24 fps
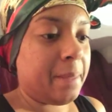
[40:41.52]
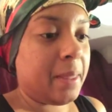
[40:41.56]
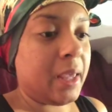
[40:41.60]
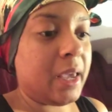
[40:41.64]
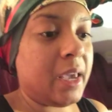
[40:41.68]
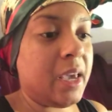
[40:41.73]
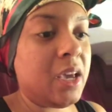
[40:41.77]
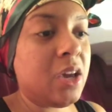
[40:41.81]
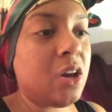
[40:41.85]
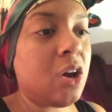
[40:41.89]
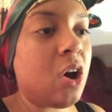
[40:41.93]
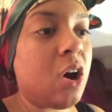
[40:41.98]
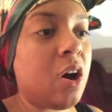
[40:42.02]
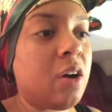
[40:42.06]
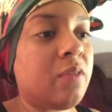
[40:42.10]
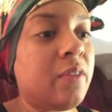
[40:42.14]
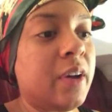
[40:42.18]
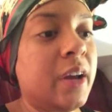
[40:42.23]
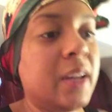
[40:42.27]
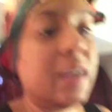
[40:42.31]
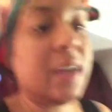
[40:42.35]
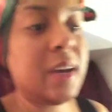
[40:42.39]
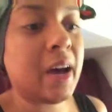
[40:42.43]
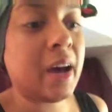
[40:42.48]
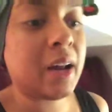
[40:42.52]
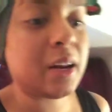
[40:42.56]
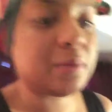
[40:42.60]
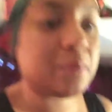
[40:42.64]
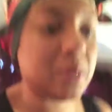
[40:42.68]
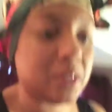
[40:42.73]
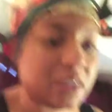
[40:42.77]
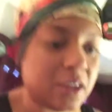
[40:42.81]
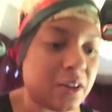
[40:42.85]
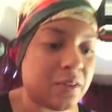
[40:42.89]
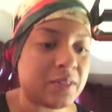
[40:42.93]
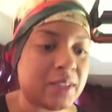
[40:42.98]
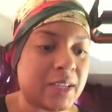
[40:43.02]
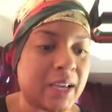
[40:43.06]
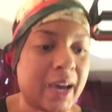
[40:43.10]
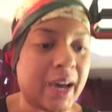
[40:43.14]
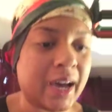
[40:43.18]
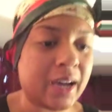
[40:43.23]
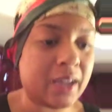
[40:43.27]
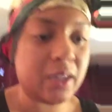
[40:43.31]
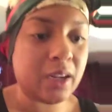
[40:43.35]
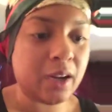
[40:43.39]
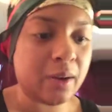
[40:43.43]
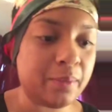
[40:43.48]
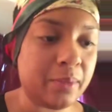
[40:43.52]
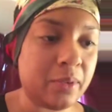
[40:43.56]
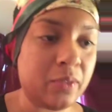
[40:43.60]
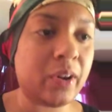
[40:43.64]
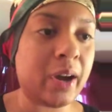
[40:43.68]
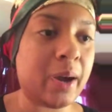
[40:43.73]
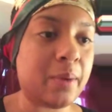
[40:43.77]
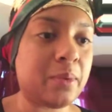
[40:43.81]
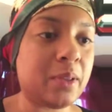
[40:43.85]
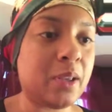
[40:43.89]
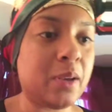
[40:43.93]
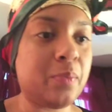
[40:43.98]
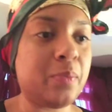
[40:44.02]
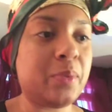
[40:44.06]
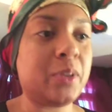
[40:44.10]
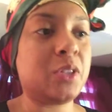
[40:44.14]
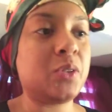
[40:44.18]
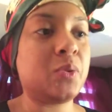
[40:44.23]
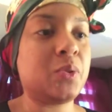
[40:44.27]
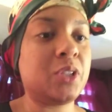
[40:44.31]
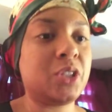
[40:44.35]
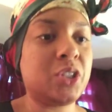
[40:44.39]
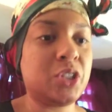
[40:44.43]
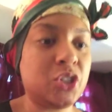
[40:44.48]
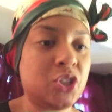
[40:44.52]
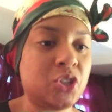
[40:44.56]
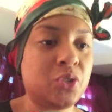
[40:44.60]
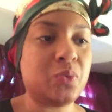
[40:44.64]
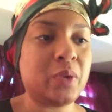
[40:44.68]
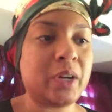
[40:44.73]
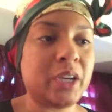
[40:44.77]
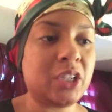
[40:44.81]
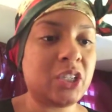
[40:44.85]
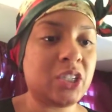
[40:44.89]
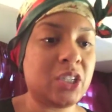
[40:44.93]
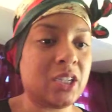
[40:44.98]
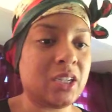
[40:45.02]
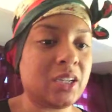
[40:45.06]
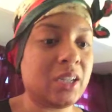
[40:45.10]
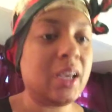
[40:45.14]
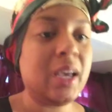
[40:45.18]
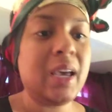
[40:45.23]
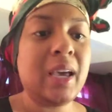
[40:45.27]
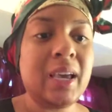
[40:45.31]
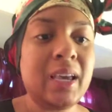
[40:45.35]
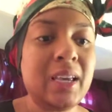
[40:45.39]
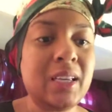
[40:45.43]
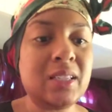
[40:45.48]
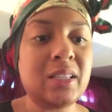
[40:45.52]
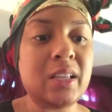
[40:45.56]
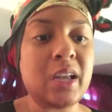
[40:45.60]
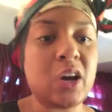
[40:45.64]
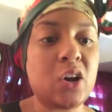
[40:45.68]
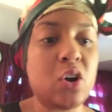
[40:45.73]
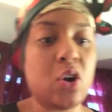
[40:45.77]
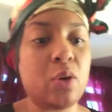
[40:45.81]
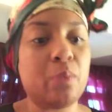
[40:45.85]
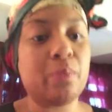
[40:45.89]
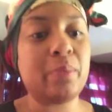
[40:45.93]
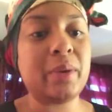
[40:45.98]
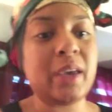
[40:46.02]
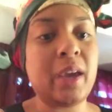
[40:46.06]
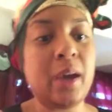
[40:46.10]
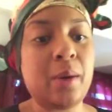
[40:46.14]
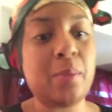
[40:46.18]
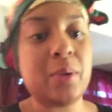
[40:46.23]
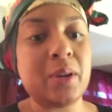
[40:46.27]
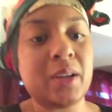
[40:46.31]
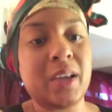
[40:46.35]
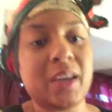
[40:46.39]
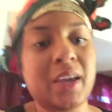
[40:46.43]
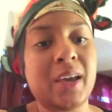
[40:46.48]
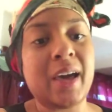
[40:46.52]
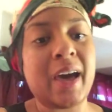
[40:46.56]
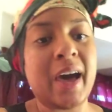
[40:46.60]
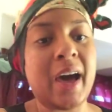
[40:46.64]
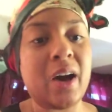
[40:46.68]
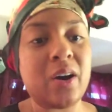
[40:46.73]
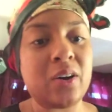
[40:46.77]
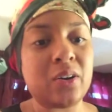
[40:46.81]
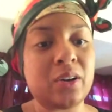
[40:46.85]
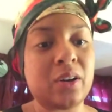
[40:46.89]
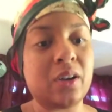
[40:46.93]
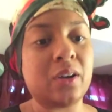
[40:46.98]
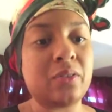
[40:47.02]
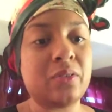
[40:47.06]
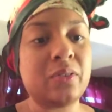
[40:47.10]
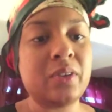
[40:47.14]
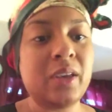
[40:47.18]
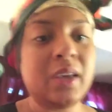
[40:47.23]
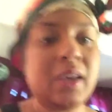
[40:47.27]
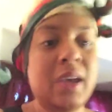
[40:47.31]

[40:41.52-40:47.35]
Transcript: He already got himself tied up and wrapped up into a situation he's not going to be able to get out of.